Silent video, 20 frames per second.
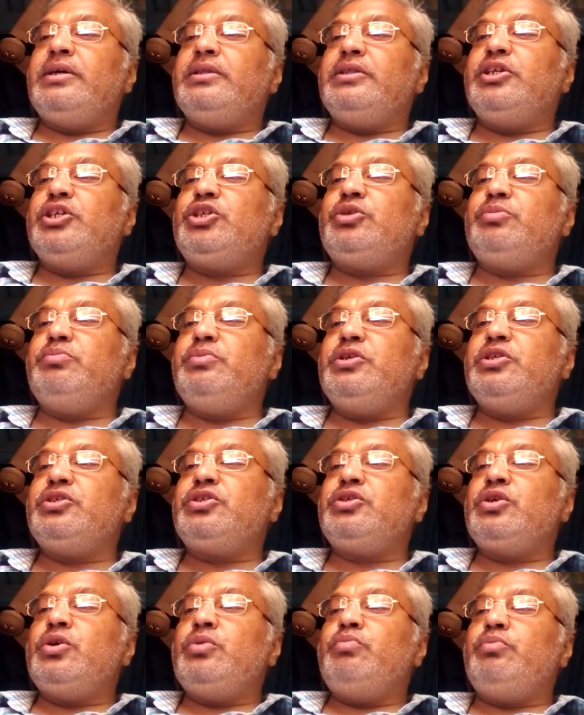This
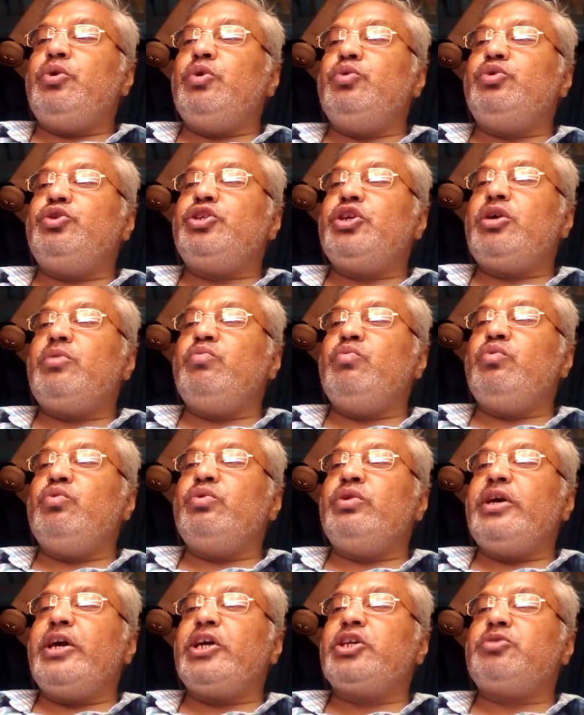means future
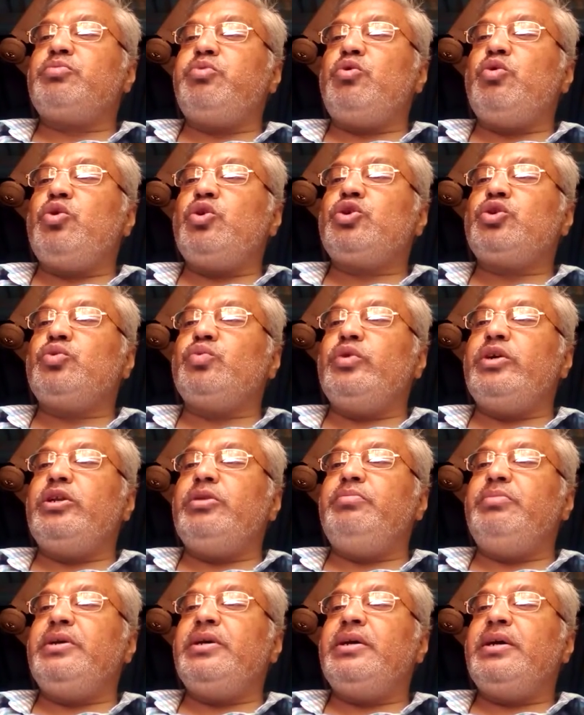moon explorers
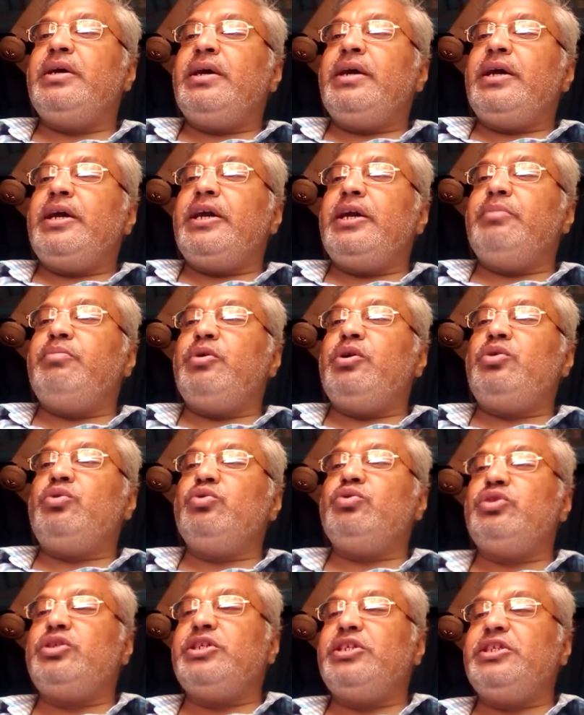will be able
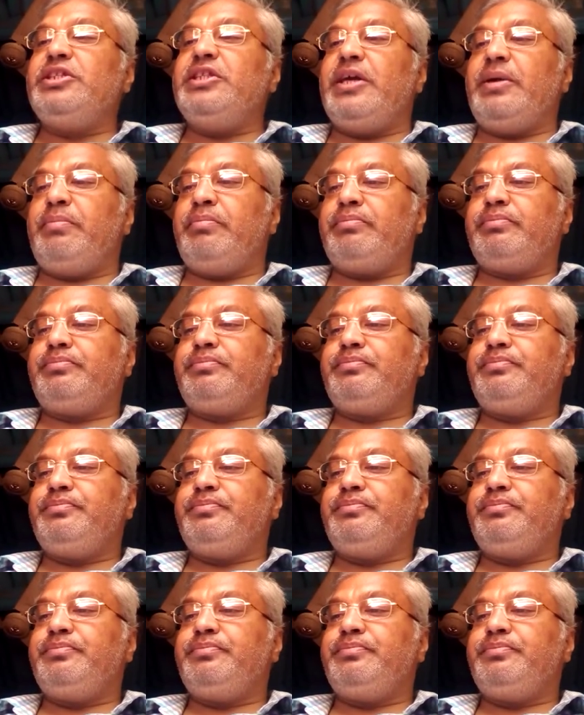to see them.